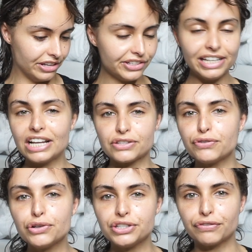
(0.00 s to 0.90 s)
This thing has a
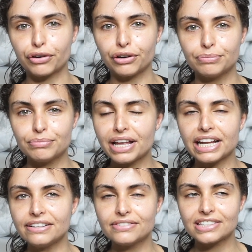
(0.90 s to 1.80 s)
few different
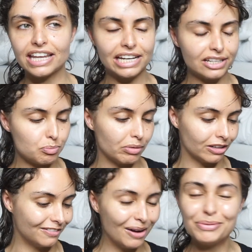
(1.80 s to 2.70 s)
heat settings,
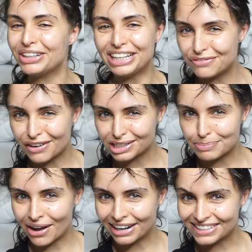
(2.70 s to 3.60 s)
but I'm not here to fuck
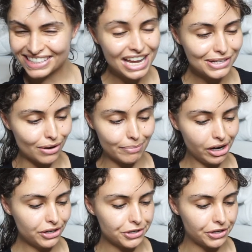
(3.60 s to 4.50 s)
spiders, so I'm
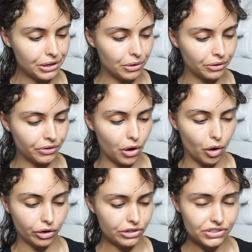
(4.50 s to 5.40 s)
gonna turn it on the
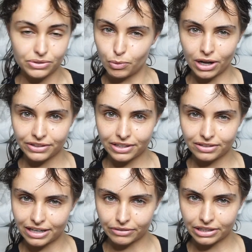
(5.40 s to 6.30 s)
hottest one that there